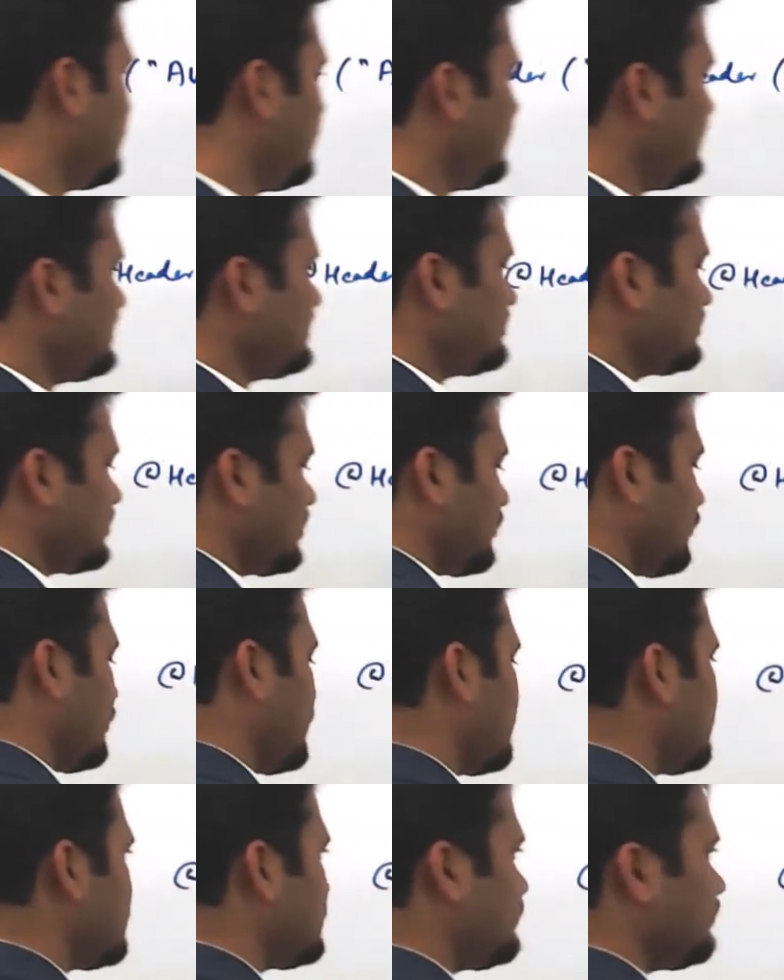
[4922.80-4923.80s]
each
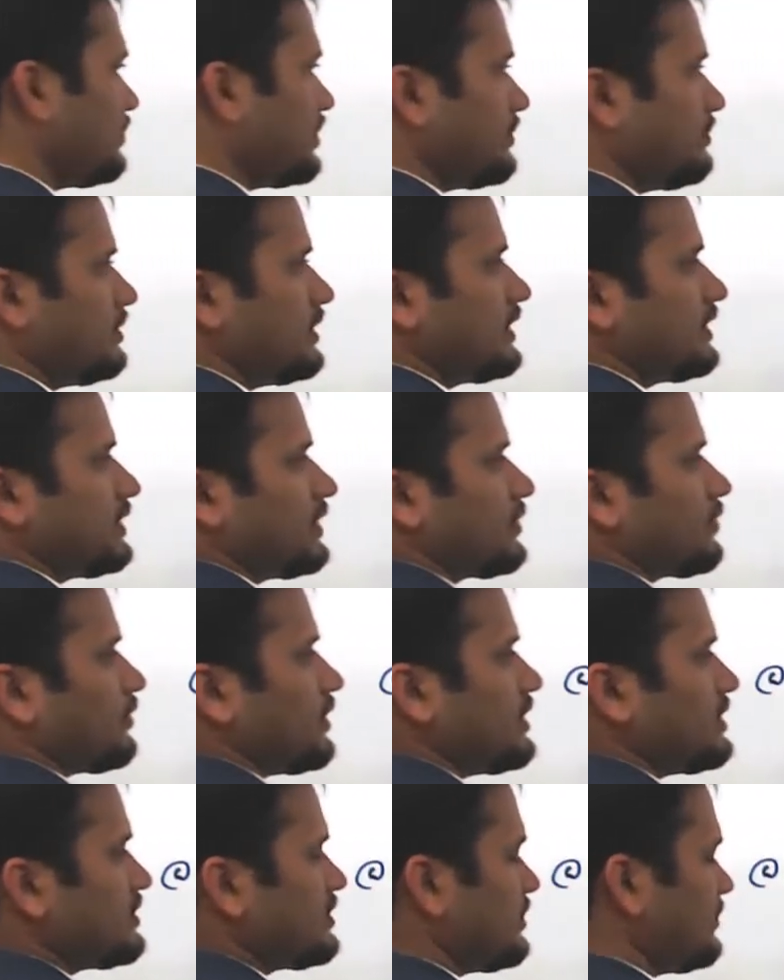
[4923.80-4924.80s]
request, public
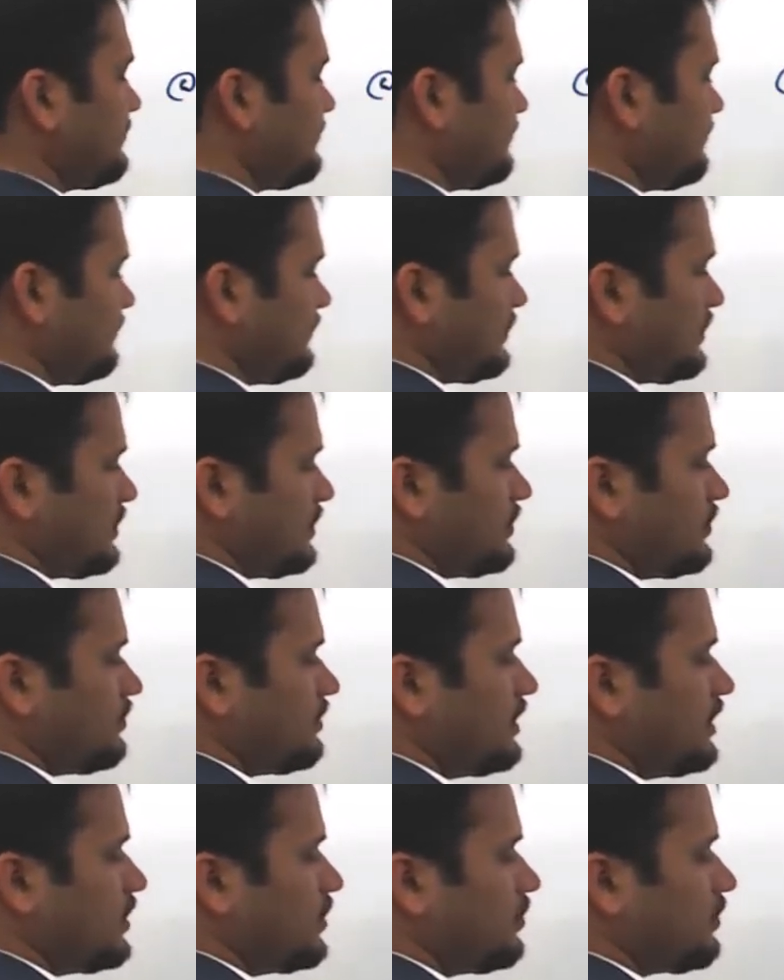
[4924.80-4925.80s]
request, you
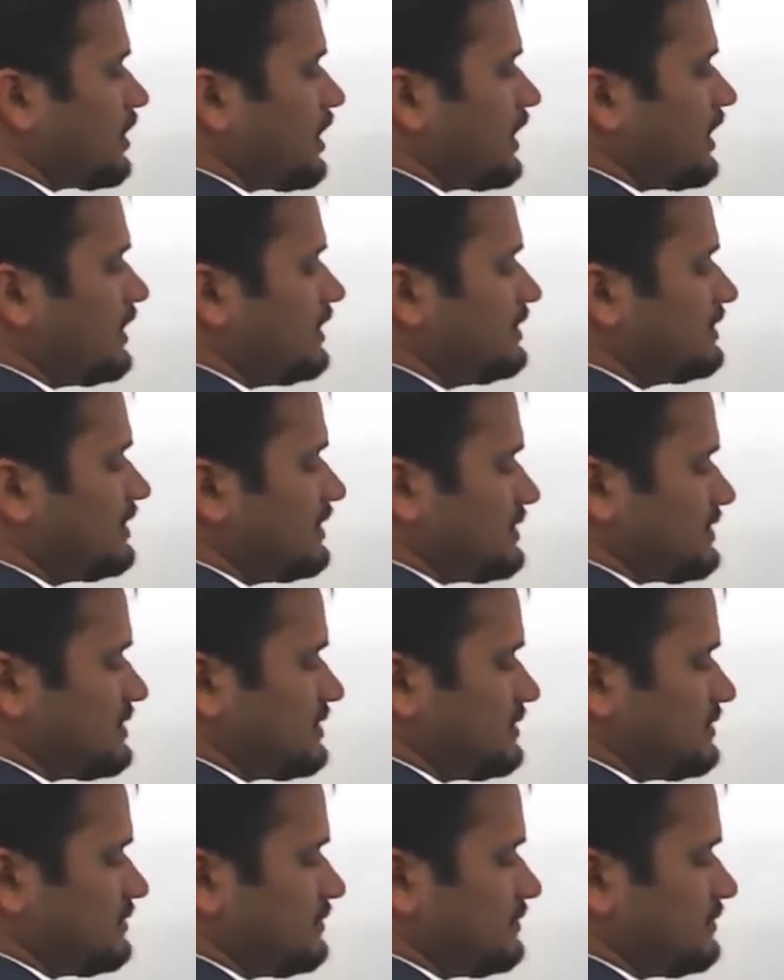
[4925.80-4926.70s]
need to add this.